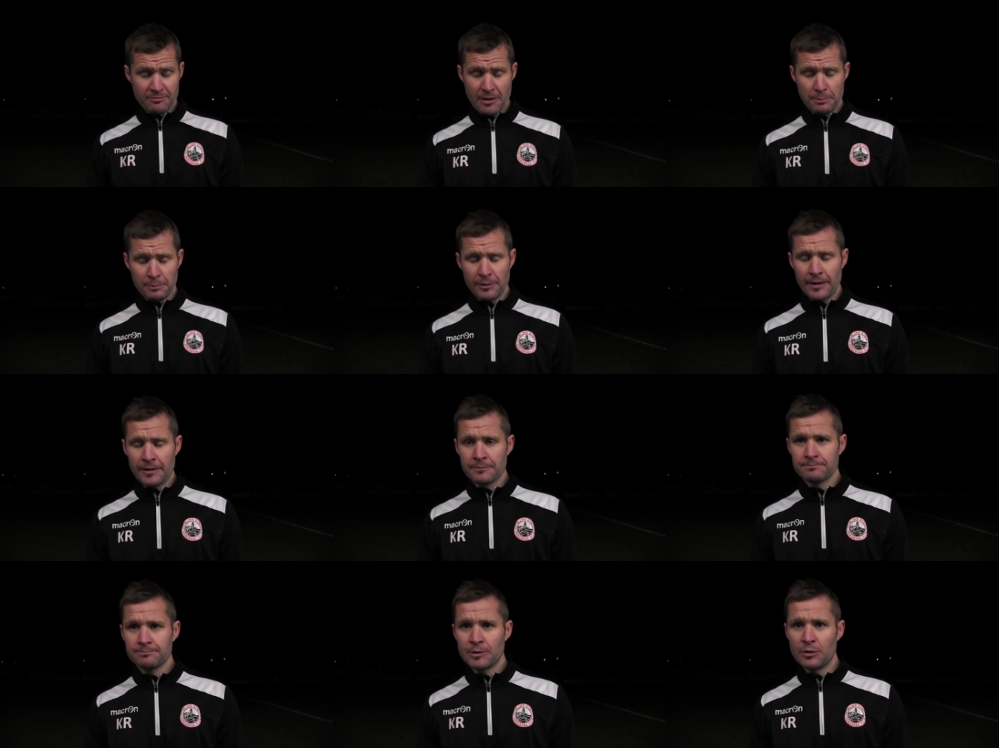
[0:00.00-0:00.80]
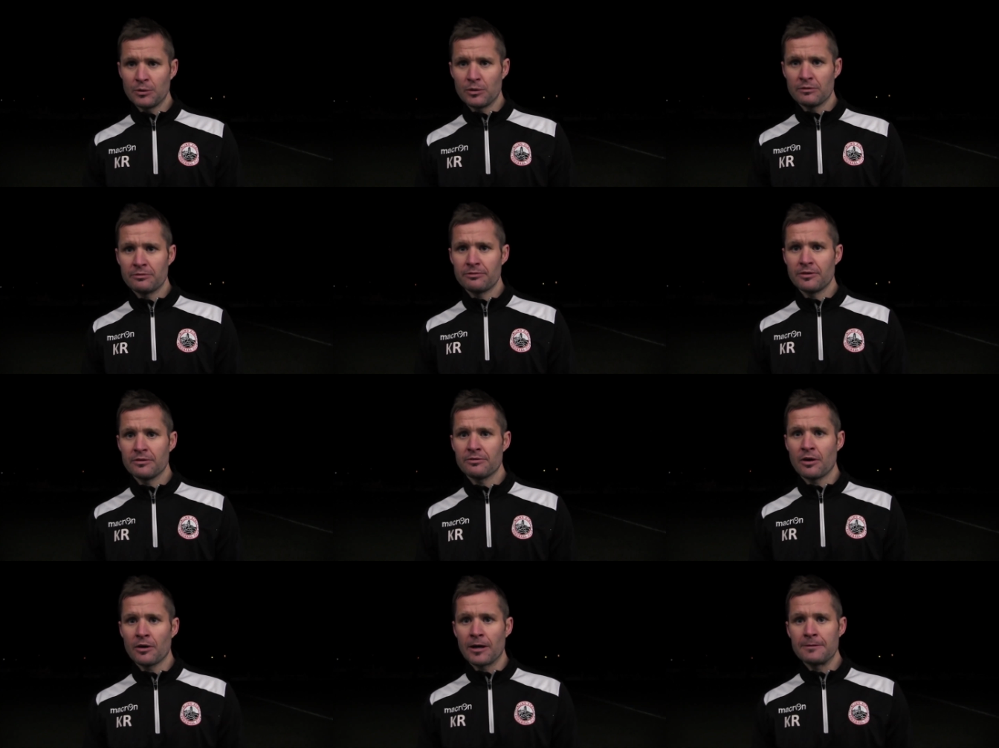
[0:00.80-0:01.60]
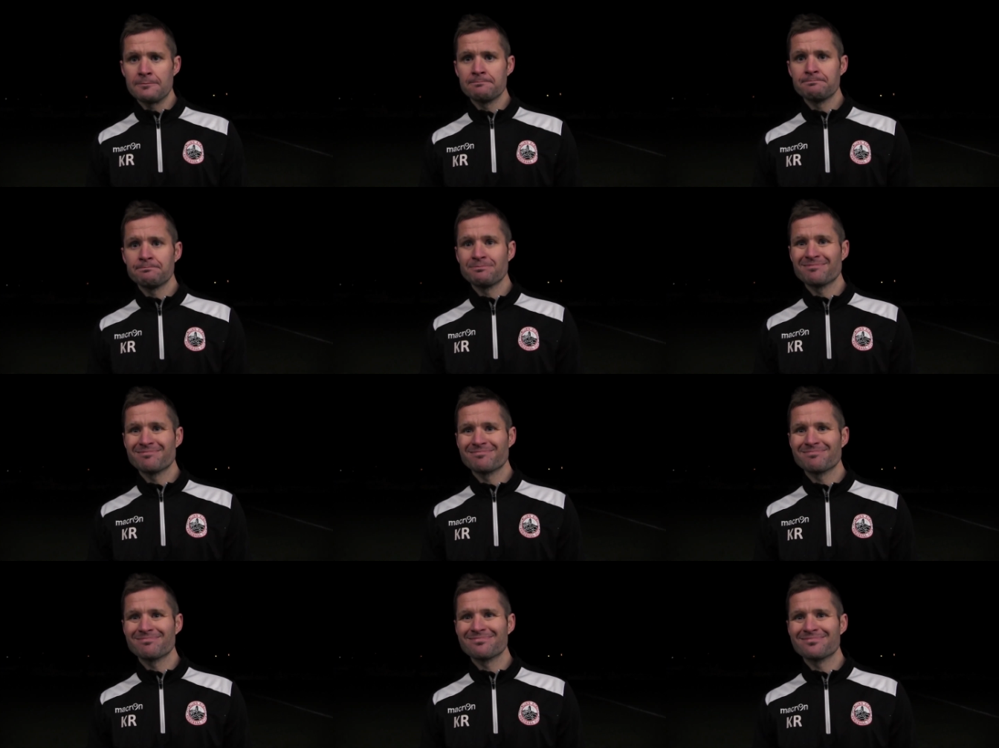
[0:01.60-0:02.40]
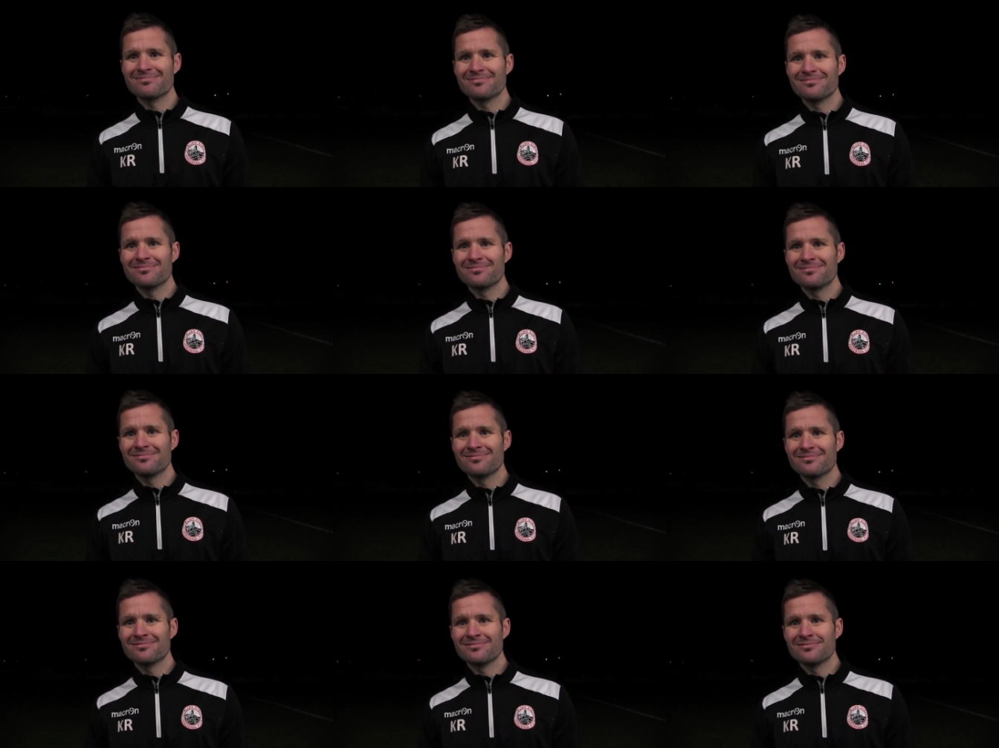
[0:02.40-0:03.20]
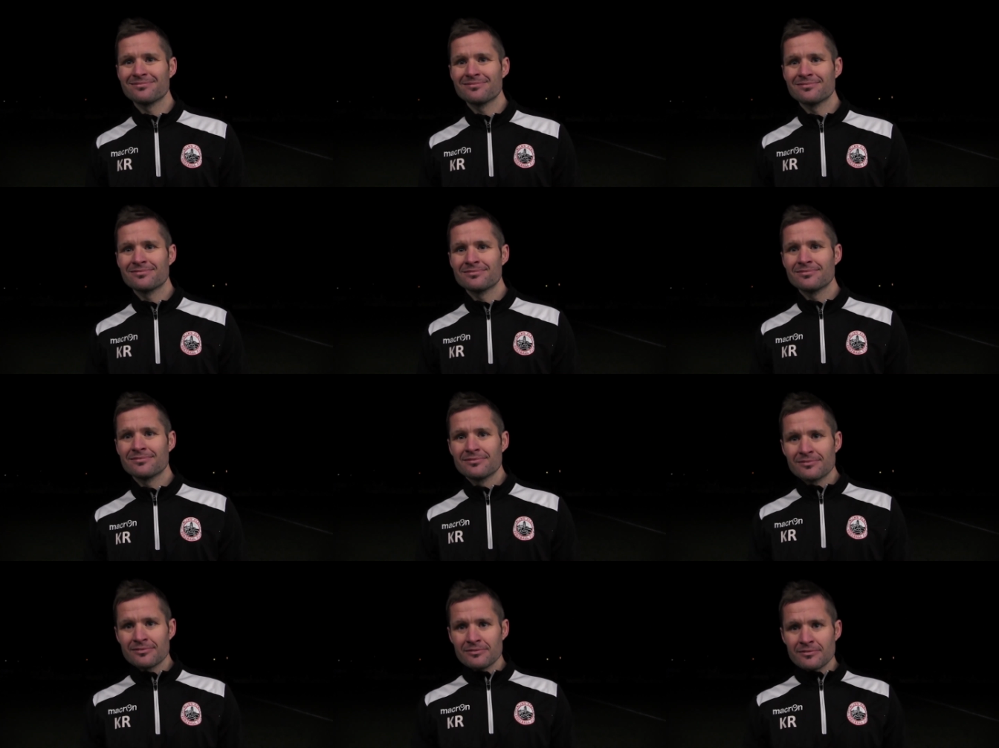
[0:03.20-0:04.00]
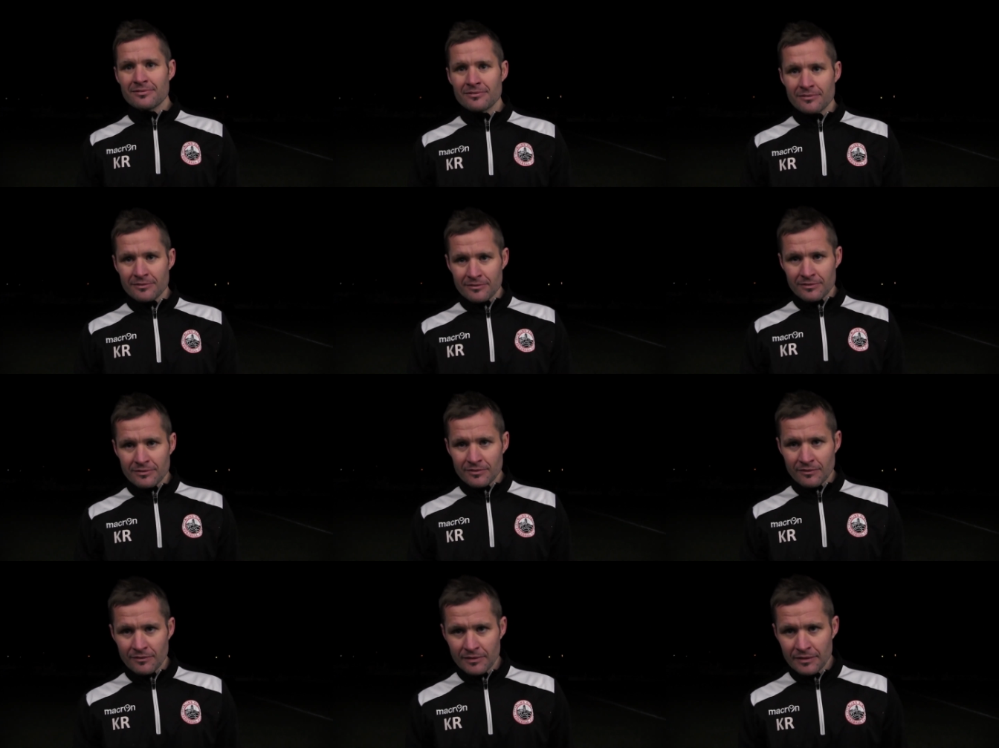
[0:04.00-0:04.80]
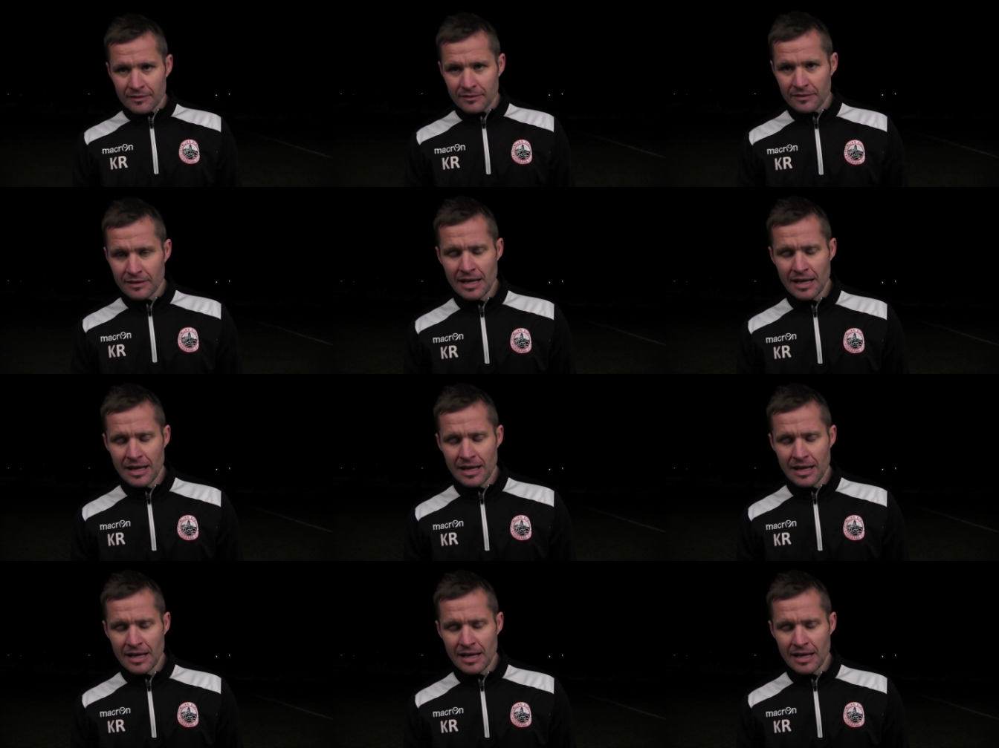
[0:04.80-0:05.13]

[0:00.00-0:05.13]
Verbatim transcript: fair play to them, you know, they've, they've hung in. A great save from Blair Currie er, early on in the second half.